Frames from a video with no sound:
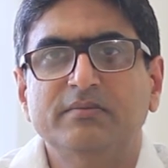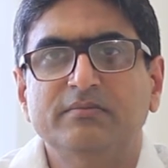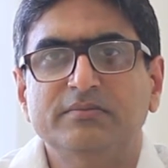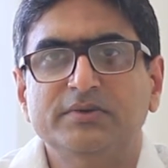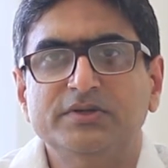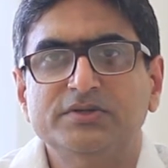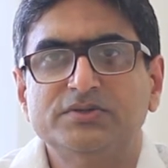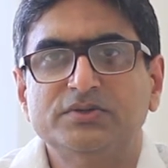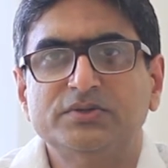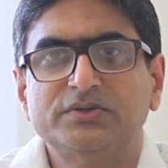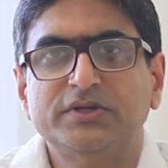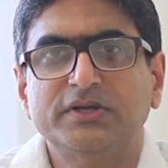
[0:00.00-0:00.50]

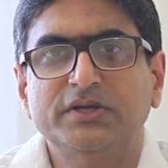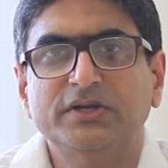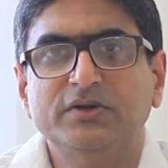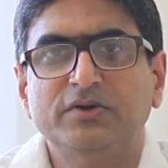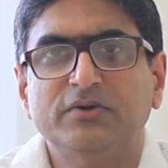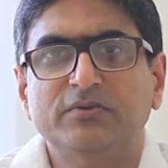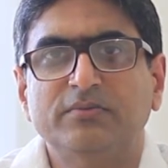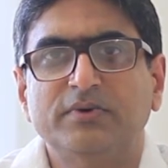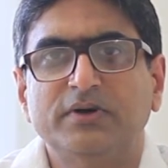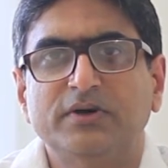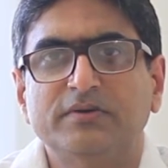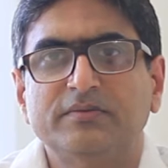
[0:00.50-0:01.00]

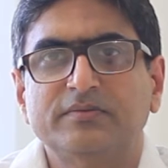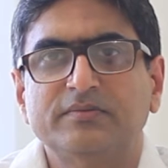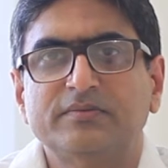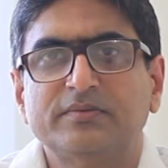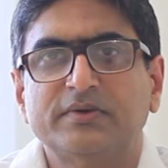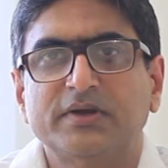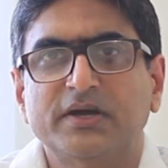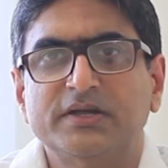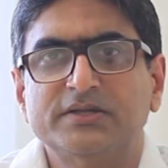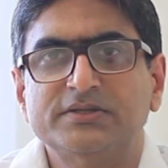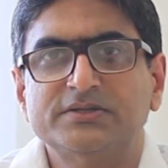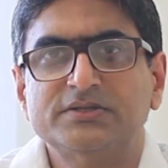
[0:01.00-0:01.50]
mesothelioma,
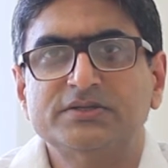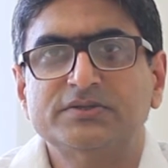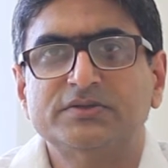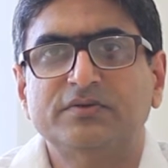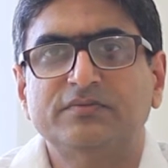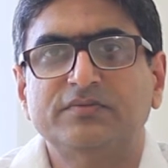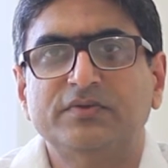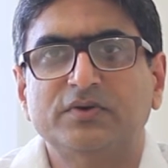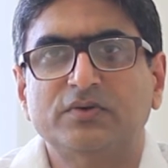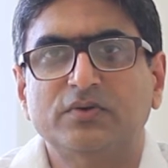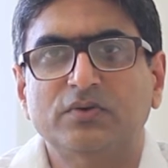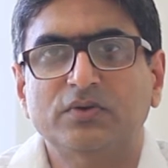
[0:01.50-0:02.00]
cancers
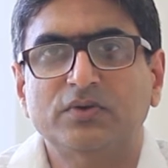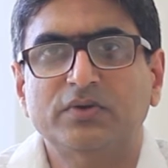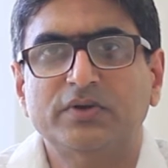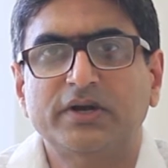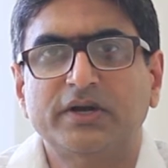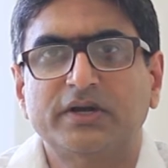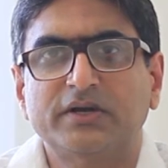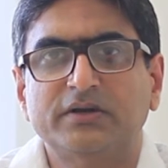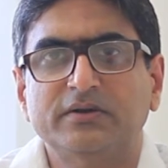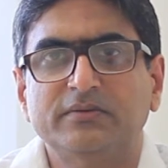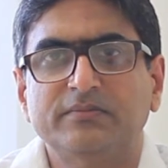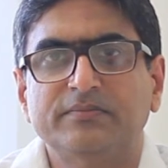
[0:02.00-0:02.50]
of the
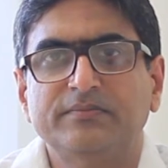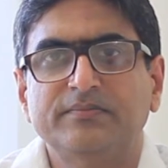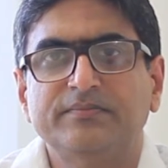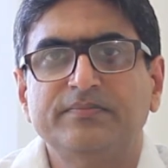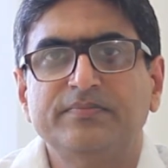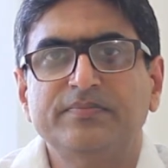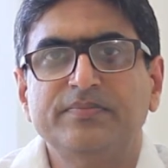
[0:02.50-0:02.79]
colorectum,